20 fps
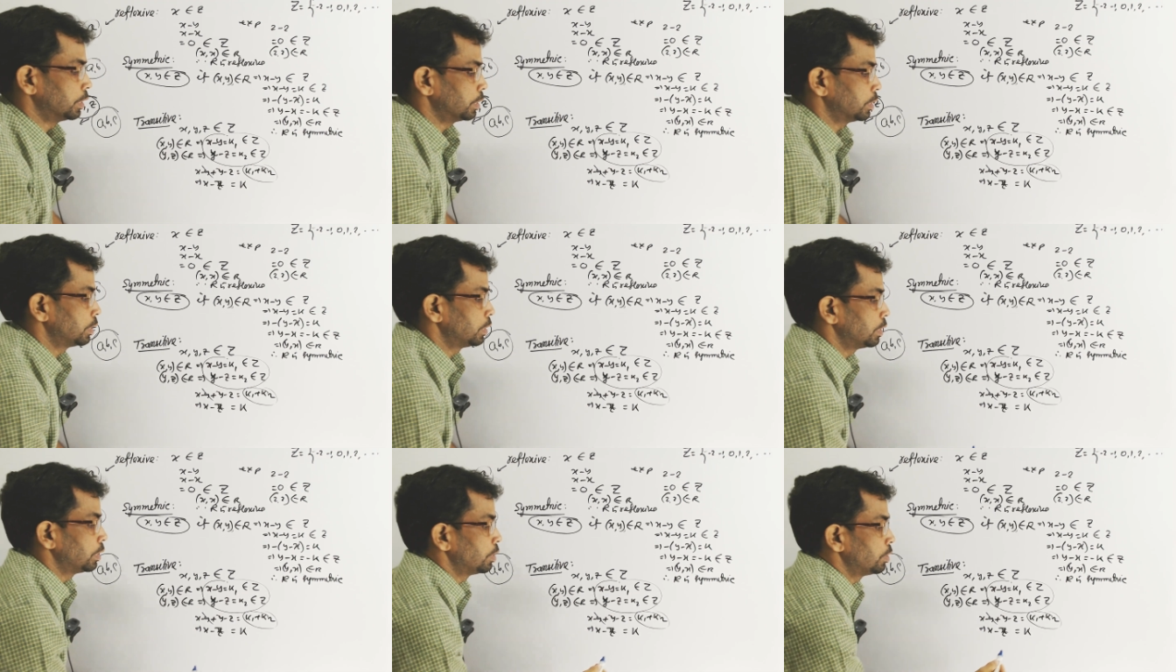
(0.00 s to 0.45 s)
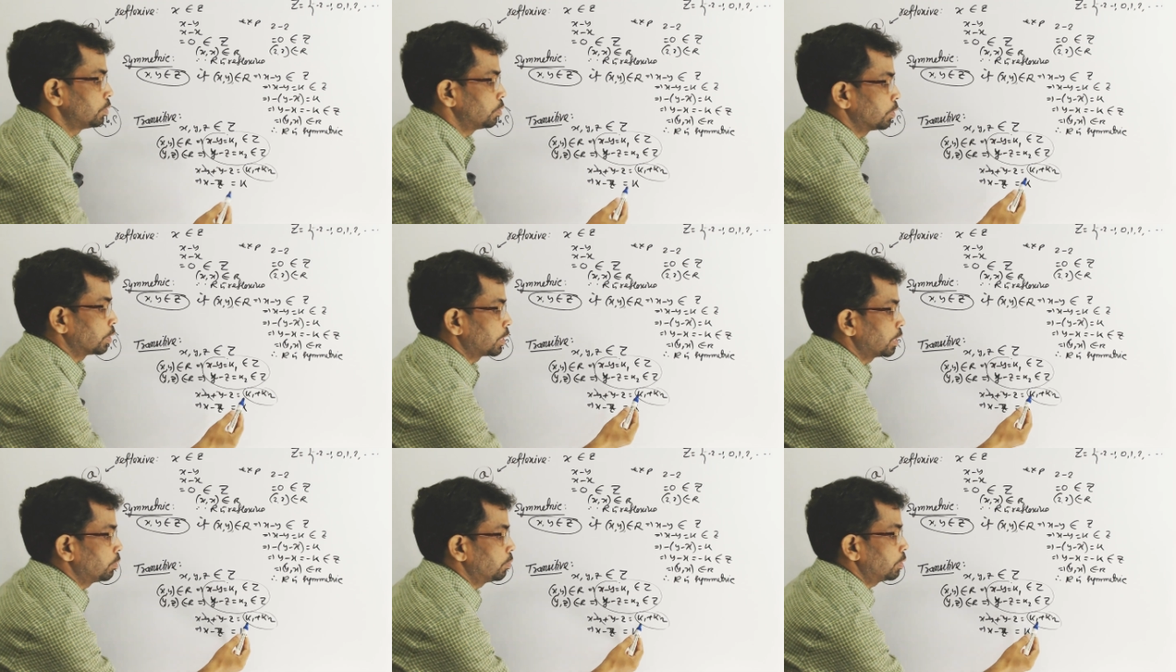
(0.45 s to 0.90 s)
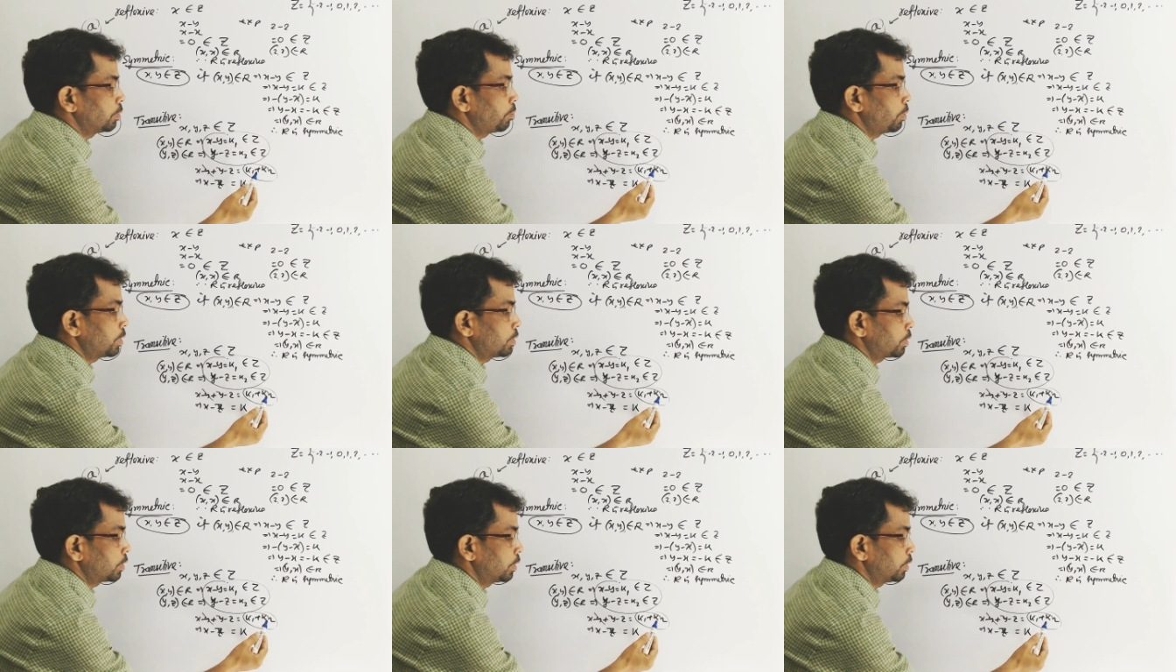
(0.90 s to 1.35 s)
So k1 plus
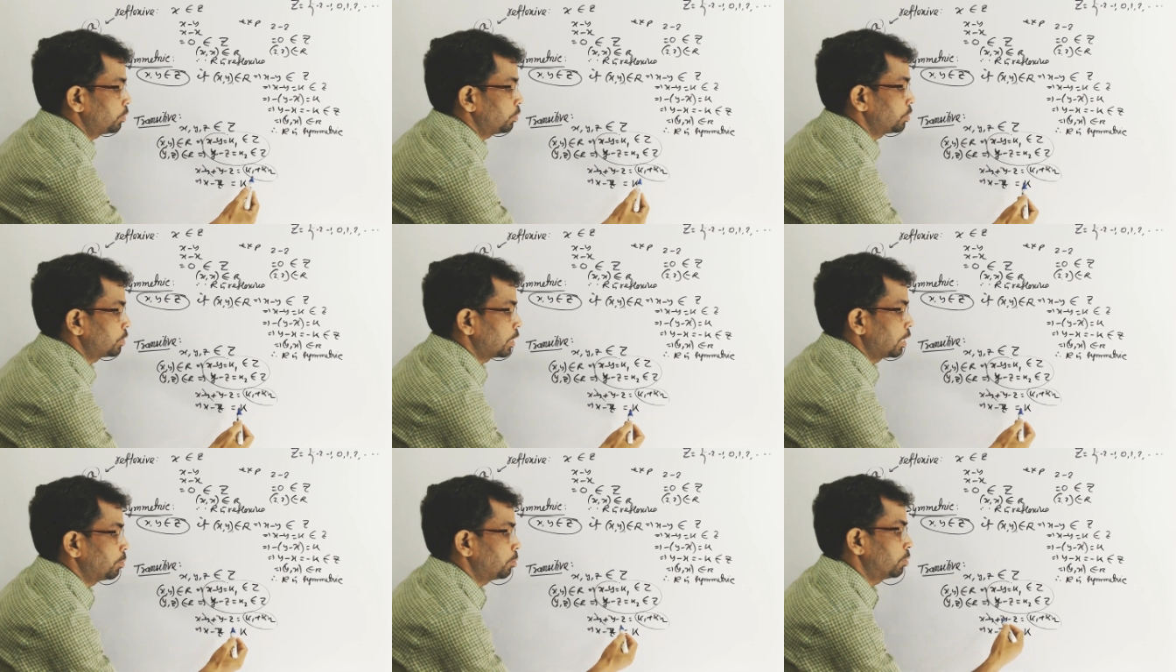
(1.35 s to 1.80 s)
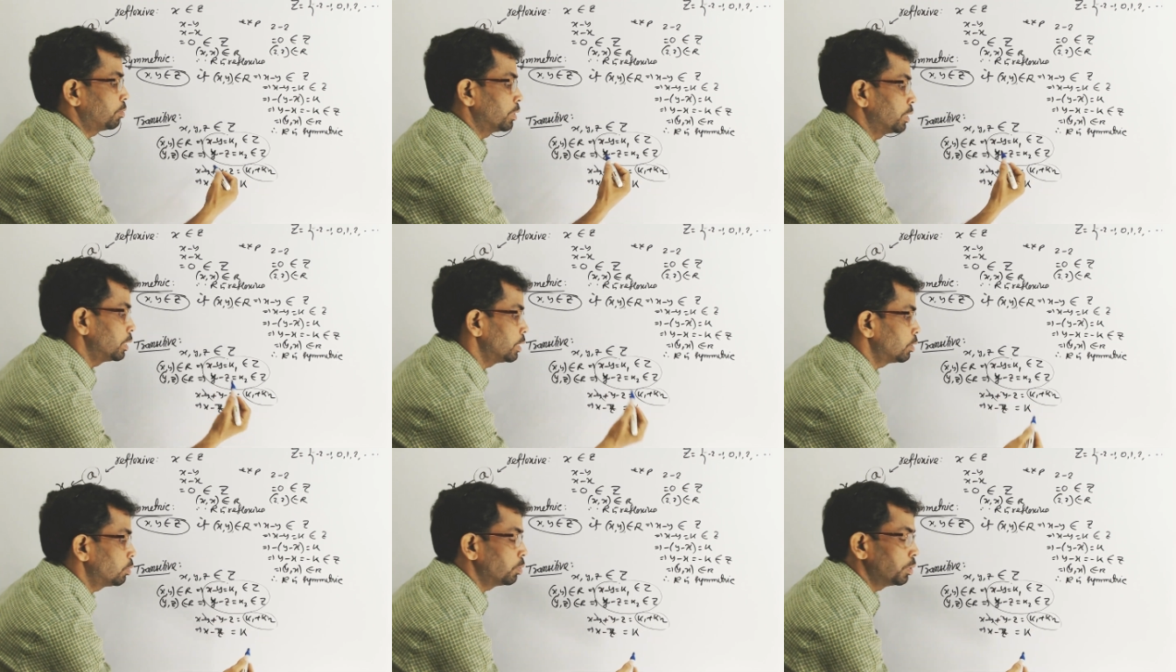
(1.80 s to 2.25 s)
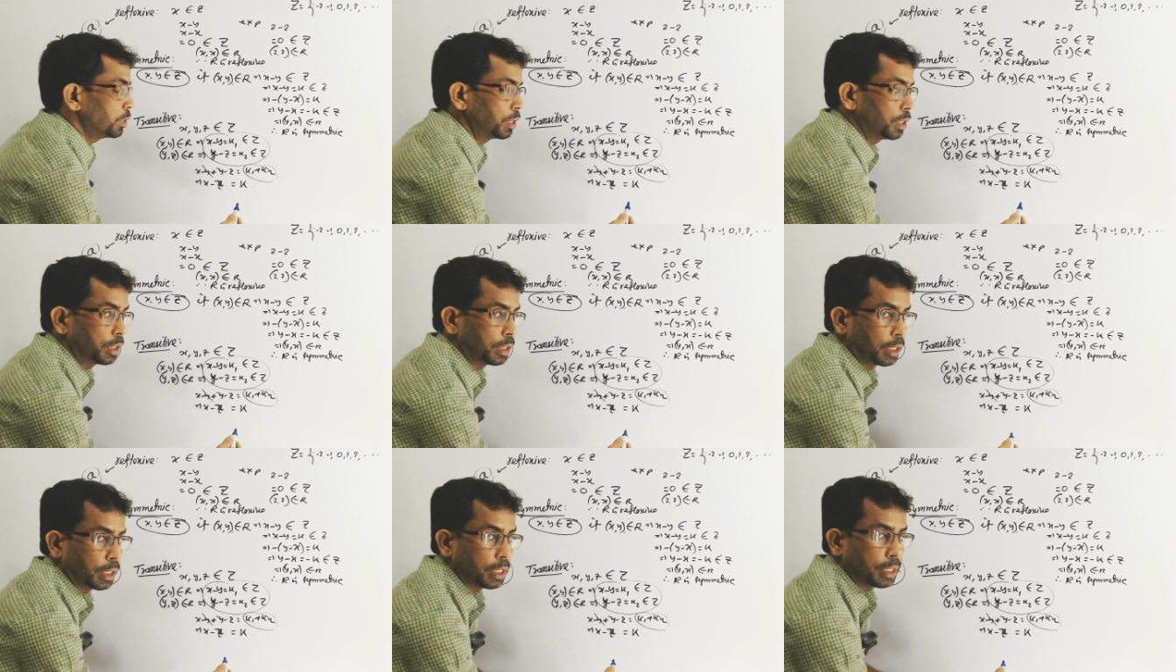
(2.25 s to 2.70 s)
k2, sum of any two integer
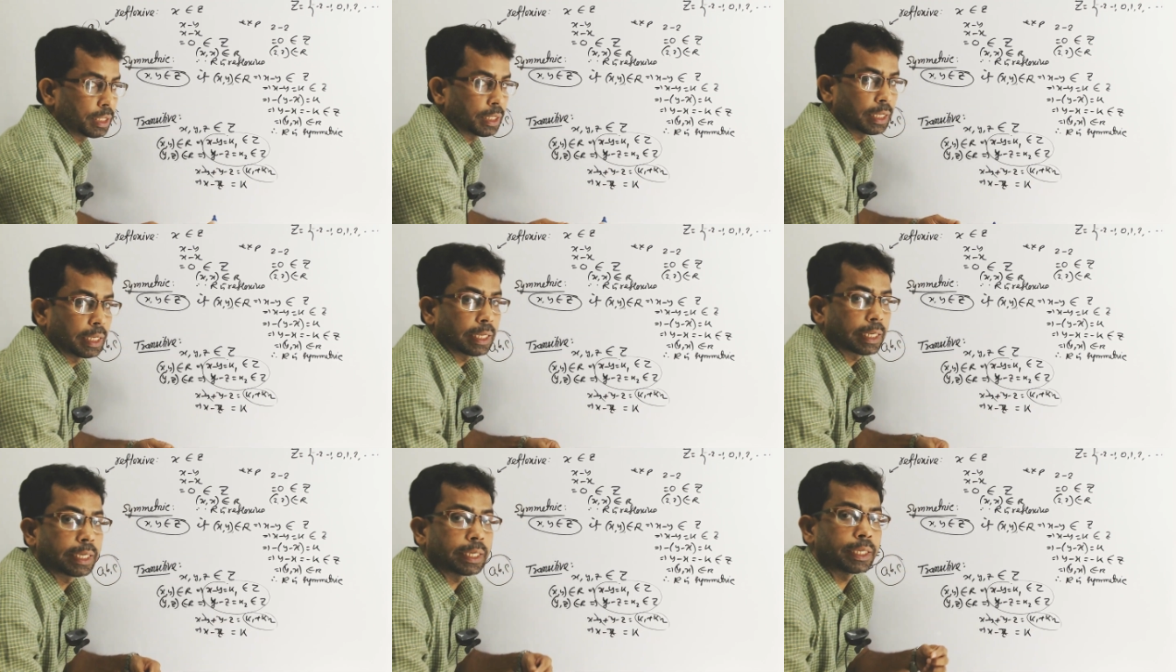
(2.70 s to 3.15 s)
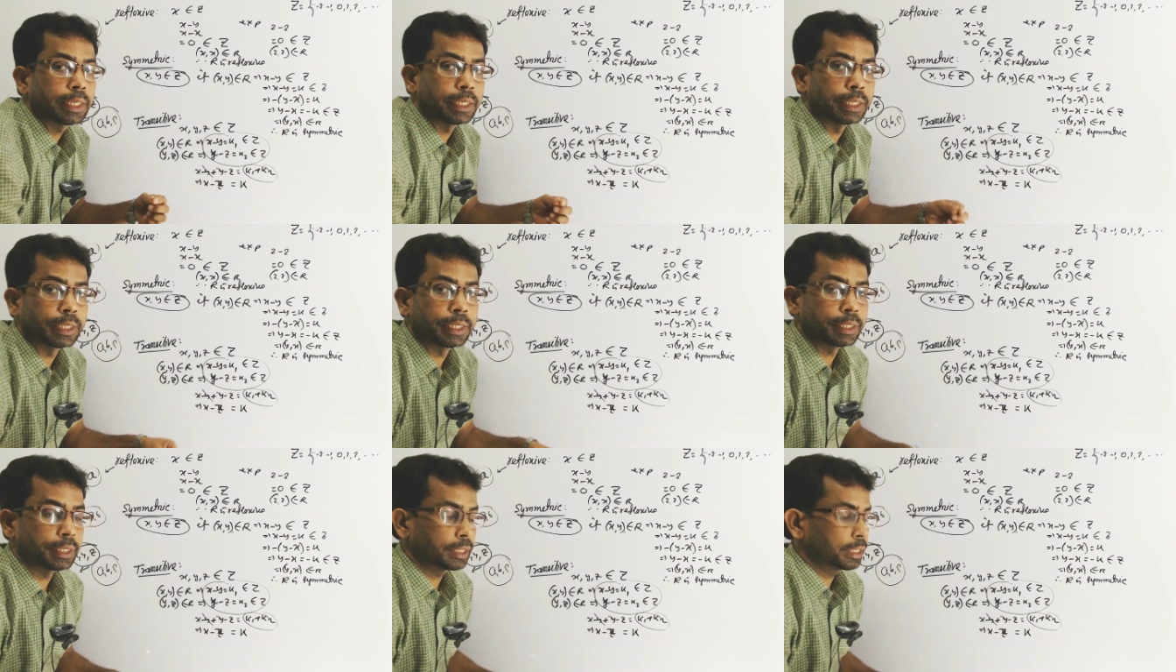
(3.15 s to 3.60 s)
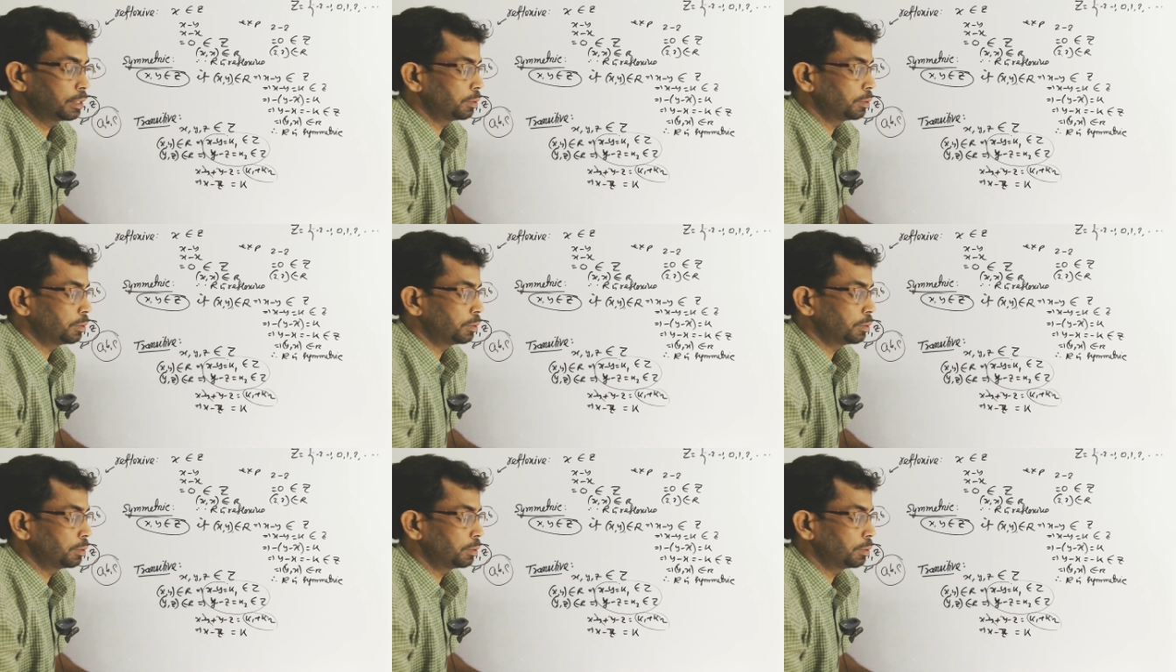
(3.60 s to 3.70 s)
is again a integer. We can